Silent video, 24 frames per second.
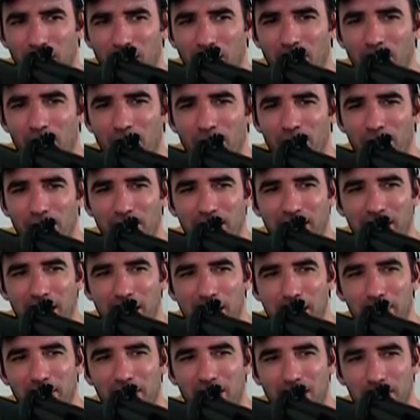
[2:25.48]
Oh, the
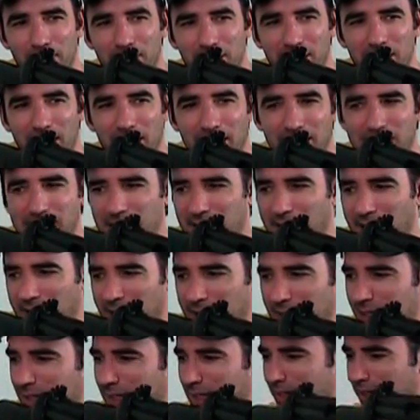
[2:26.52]
camera almost takes a
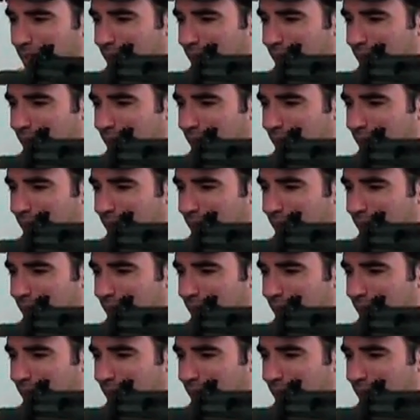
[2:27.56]
hit.